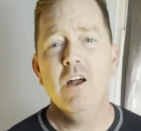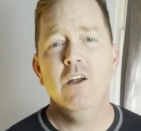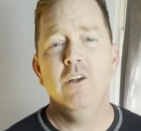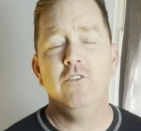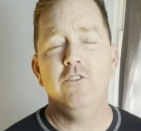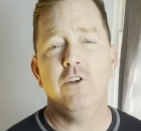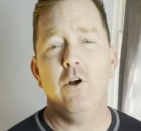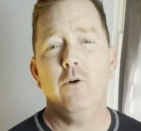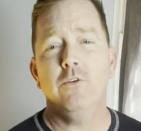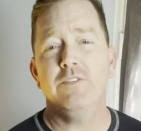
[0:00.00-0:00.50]

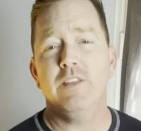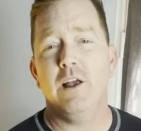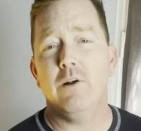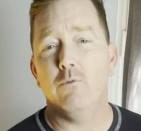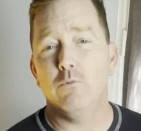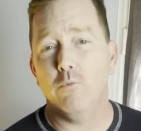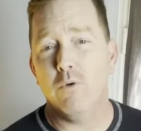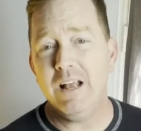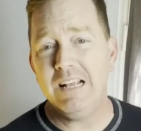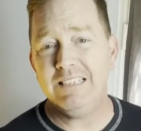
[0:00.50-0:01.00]
shows that
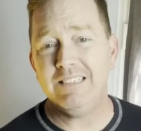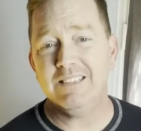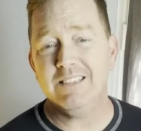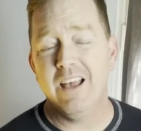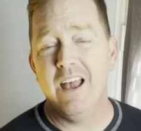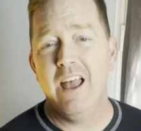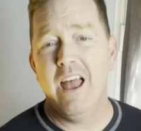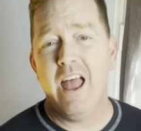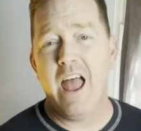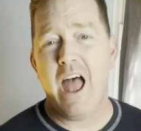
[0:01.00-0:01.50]
rents
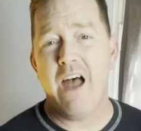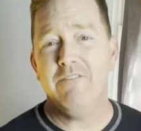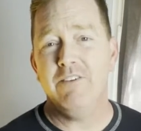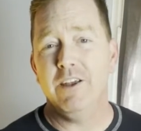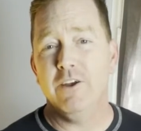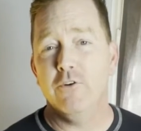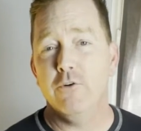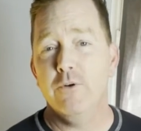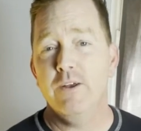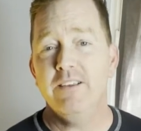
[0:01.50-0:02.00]
have
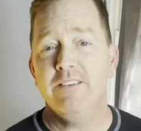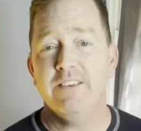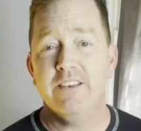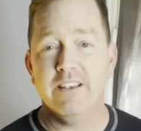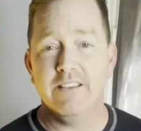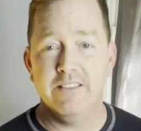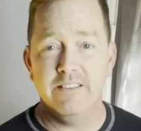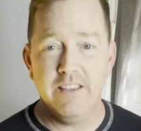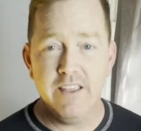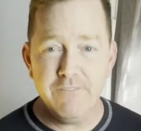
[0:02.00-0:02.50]
increased
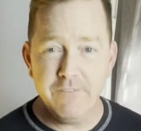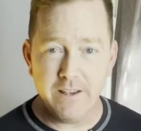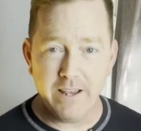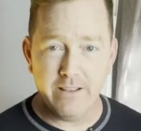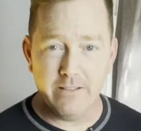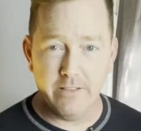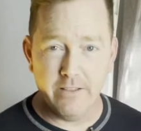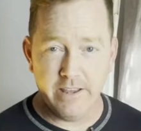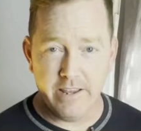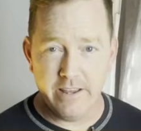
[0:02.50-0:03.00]

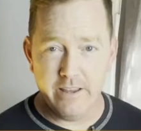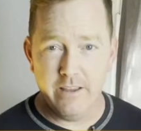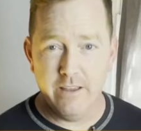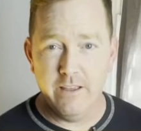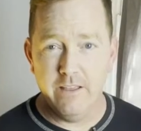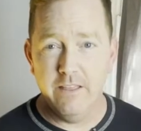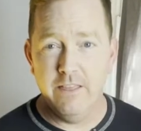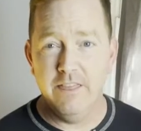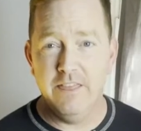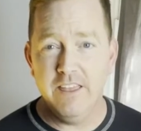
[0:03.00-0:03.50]
significantly
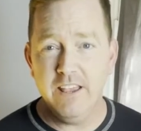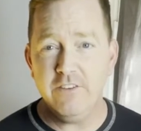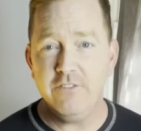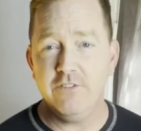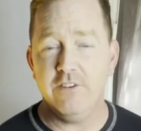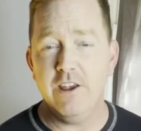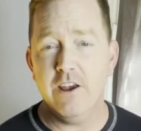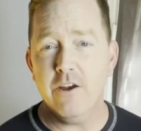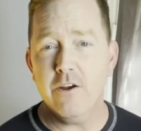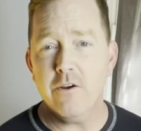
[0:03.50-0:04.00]
this
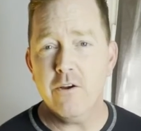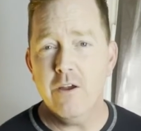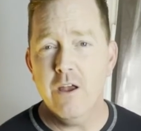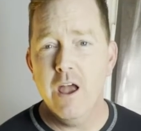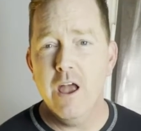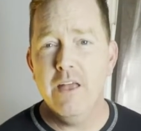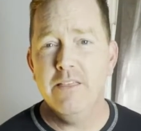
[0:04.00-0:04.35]
year